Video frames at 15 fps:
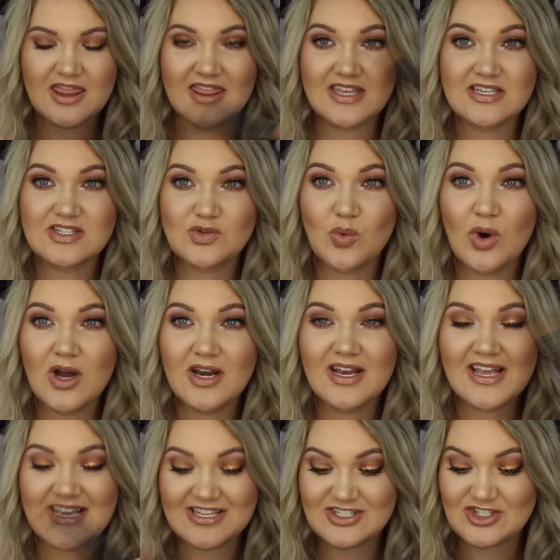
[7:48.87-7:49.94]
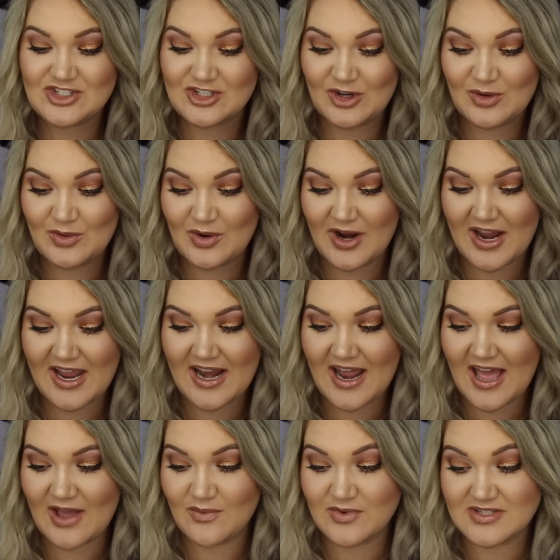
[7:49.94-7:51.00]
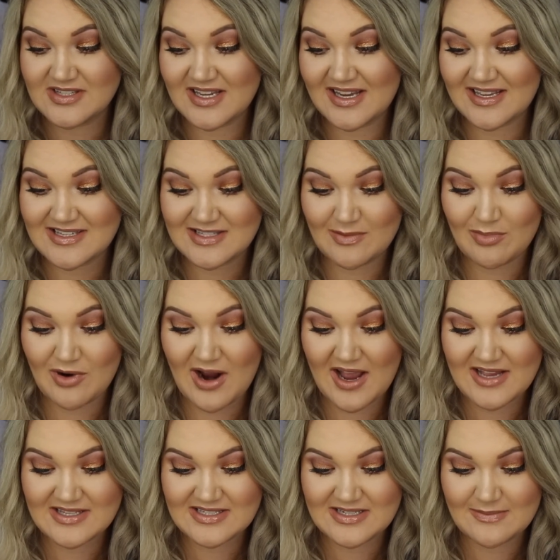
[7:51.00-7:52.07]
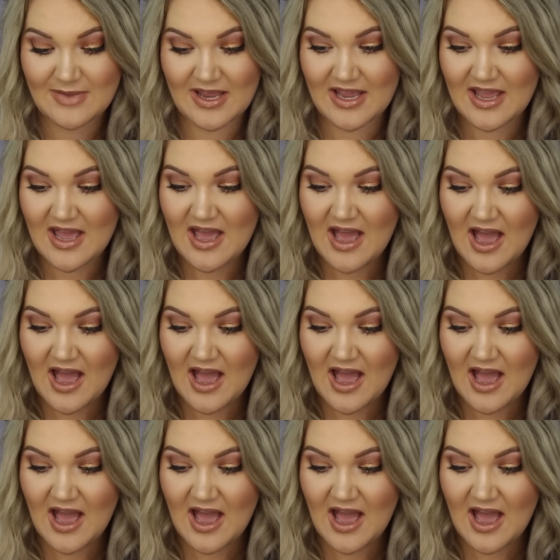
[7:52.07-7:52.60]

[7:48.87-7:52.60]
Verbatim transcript: this one is so great. It was like a surprise to me.